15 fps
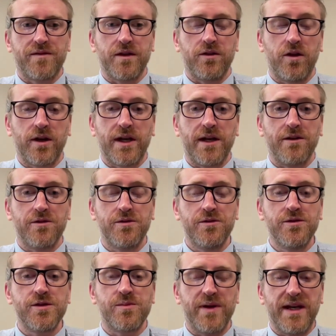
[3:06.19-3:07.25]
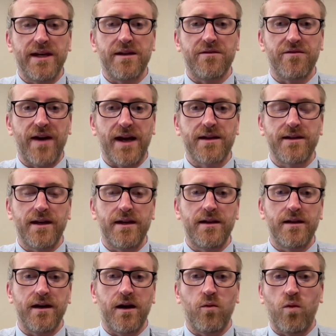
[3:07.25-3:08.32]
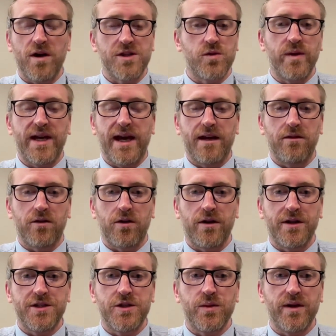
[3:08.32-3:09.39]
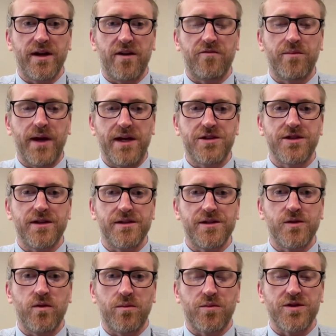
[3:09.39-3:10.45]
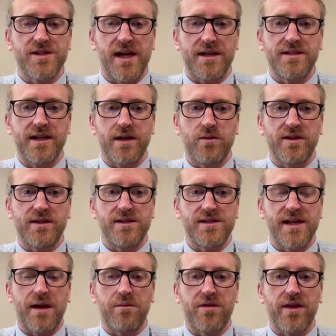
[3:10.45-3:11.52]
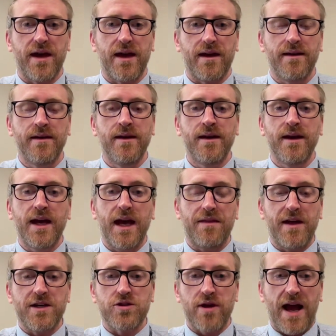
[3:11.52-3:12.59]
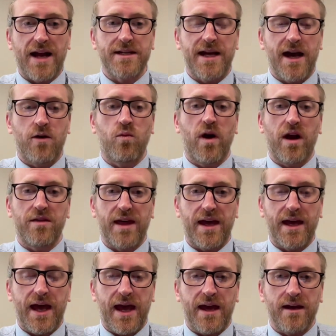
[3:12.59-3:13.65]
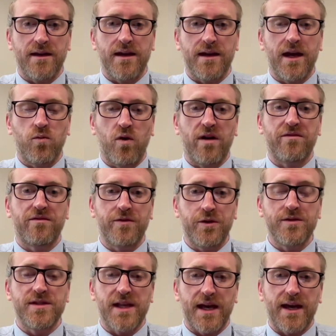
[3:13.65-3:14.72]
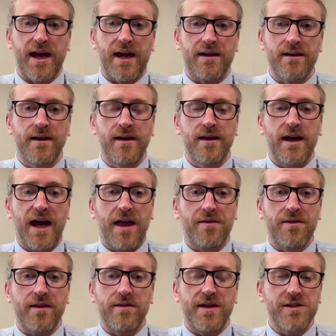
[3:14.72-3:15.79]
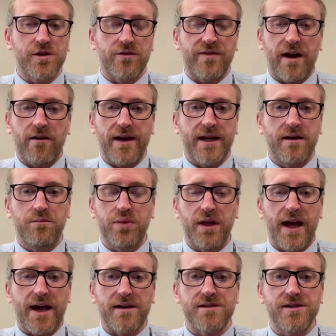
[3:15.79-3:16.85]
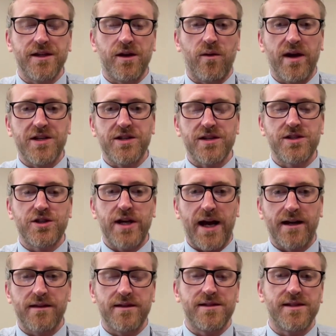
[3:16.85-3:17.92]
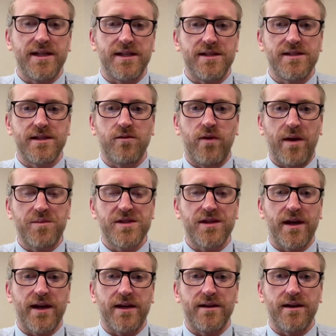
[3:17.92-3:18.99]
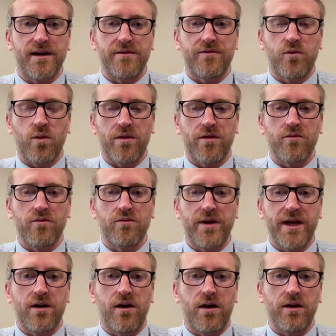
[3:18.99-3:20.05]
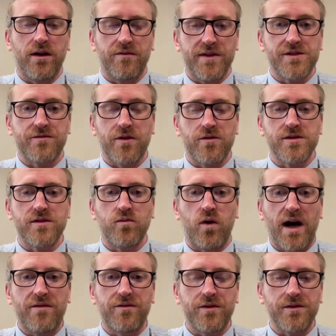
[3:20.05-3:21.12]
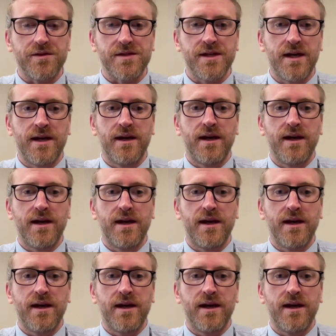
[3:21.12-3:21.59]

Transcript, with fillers: to look at who's being infected uh, once we get alerted to enough patients who are presenting with the same thing, and then track down where they ate and what foods they ate. And these are very complex. You know, I just checked the CDC website uh, for the recall of these frozen waffles.